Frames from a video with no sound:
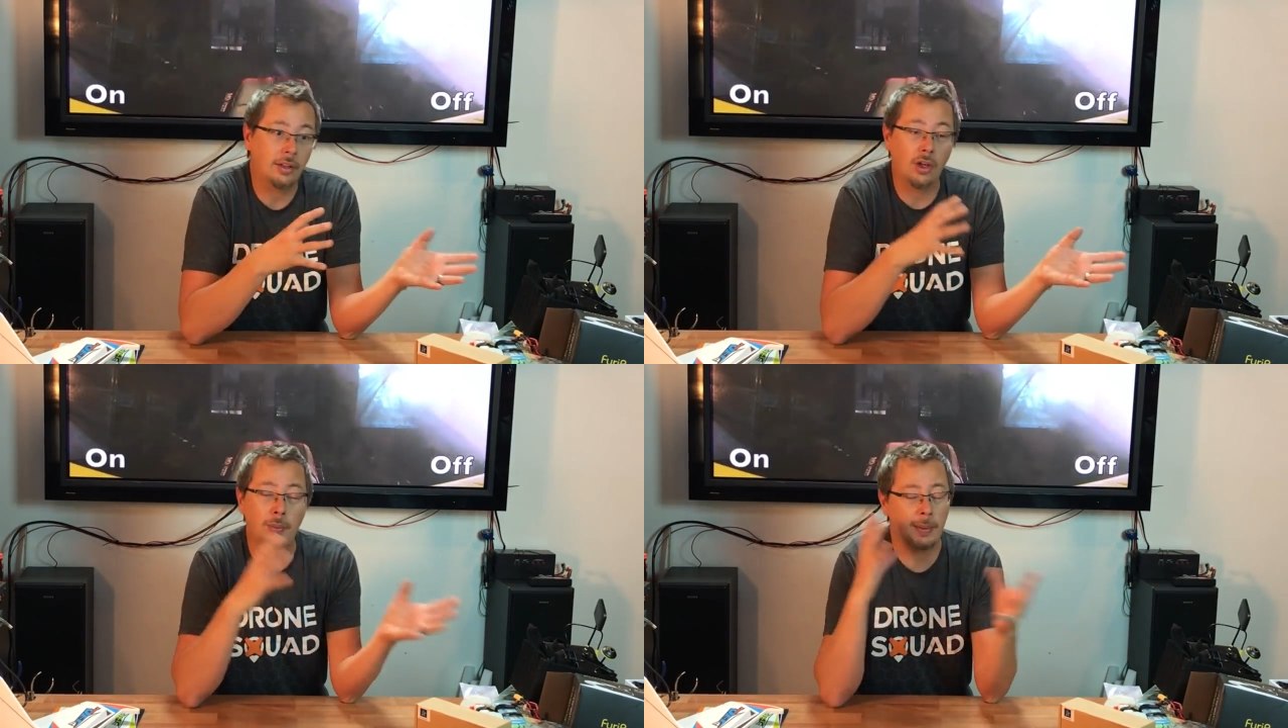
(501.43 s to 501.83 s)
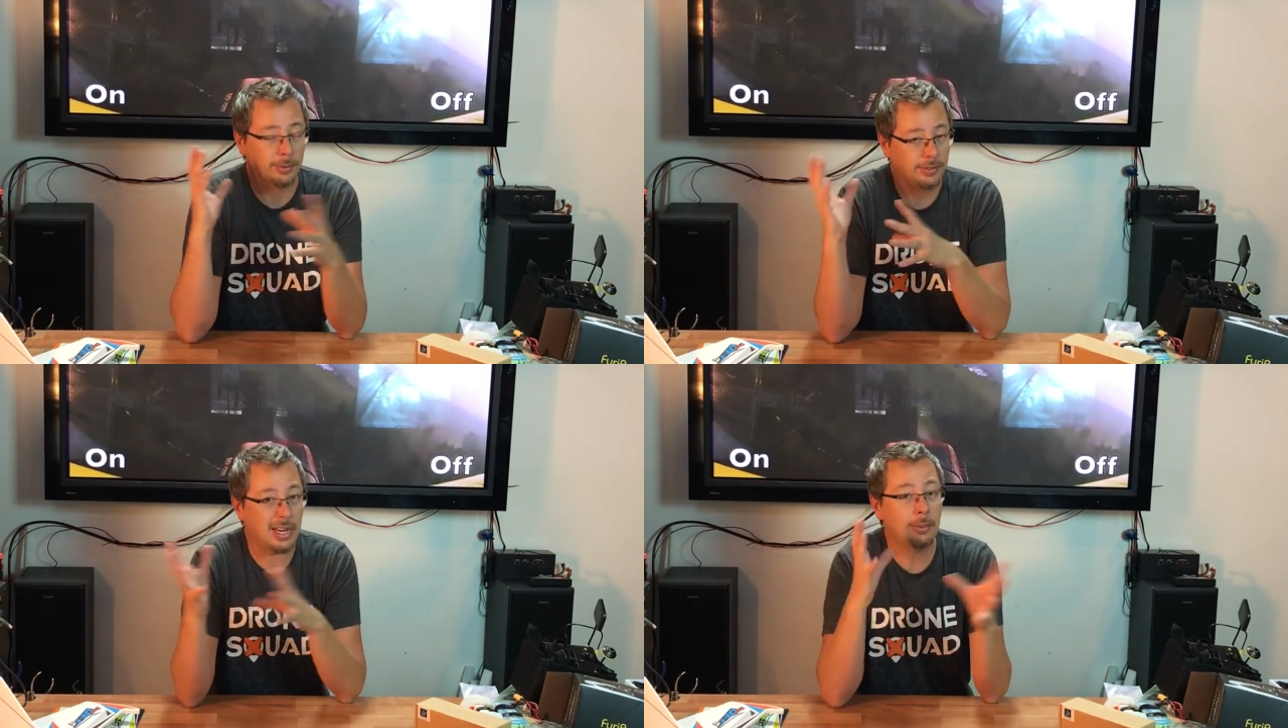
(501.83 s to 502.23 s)
all the
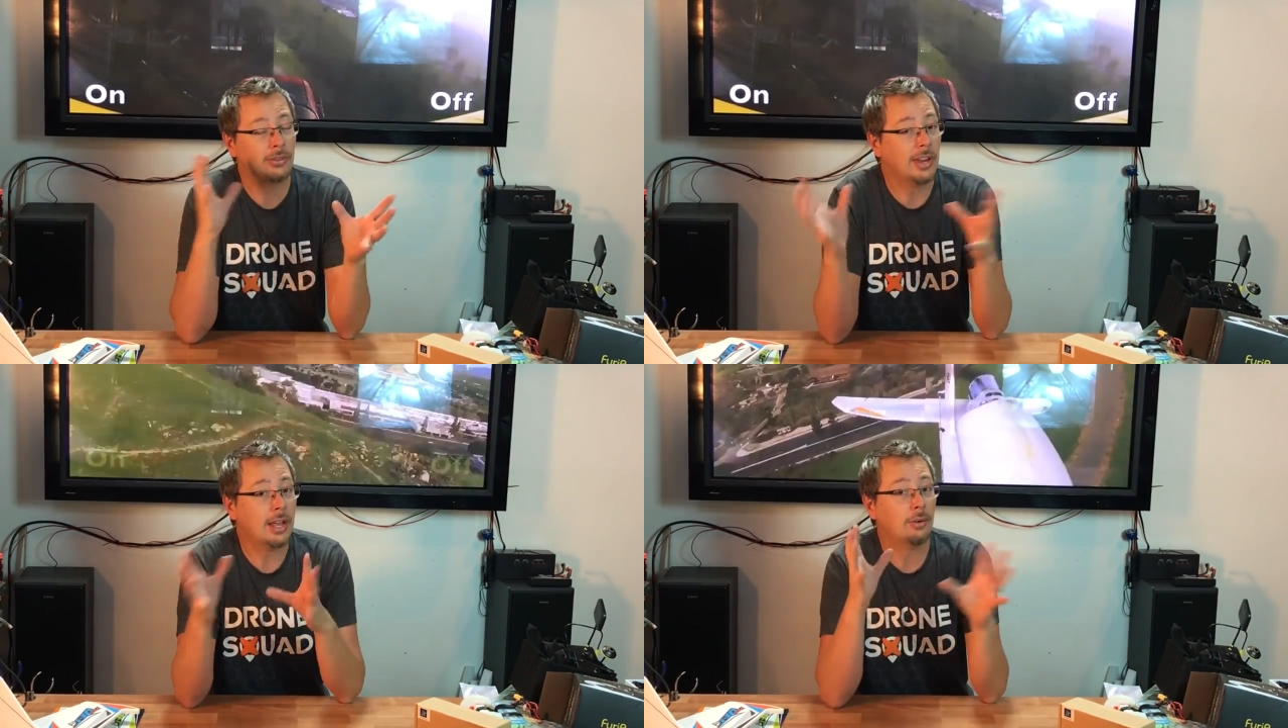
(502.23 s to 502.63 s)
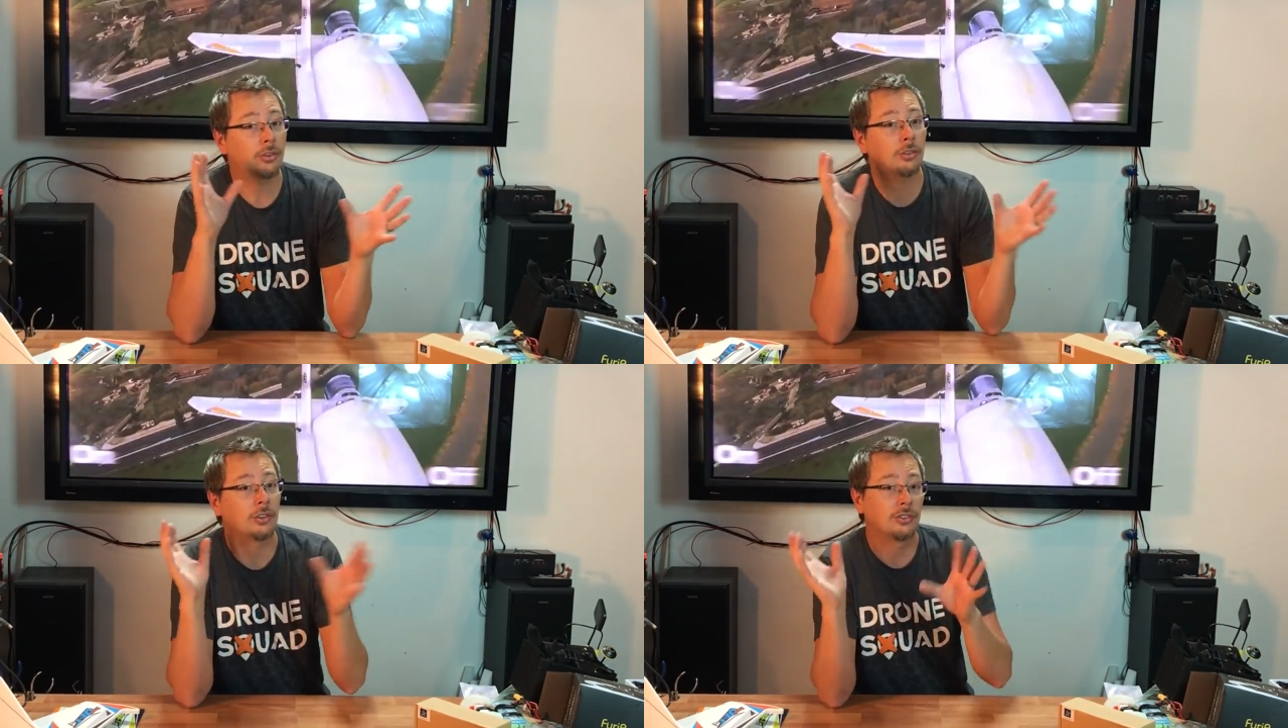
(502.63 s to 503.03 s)
people's names and
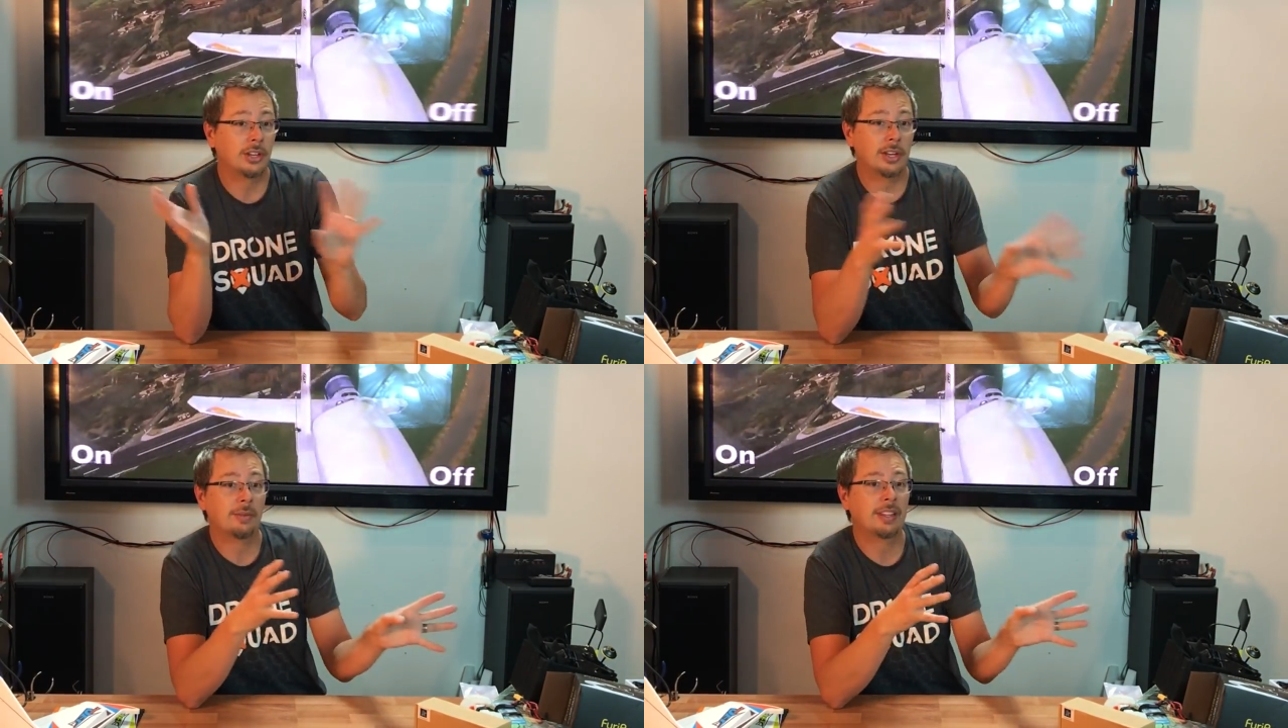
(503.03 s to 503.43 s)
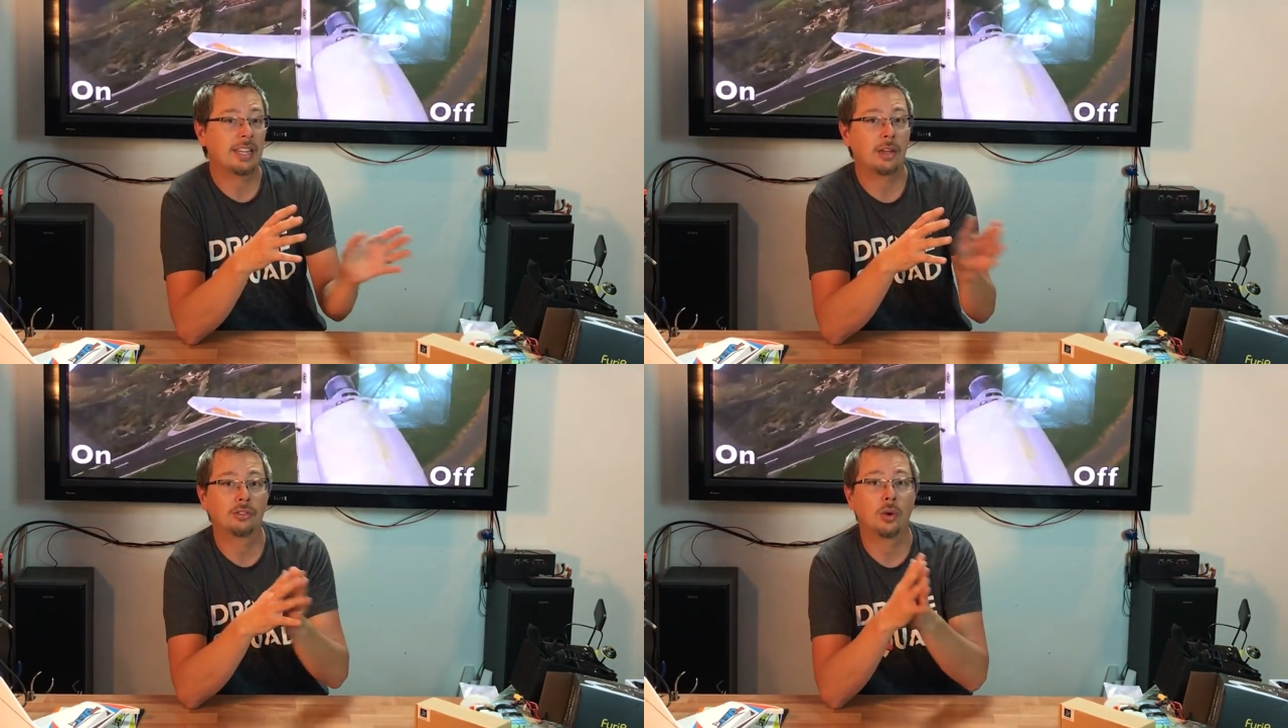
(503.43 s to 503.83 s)
addresses and send everything out.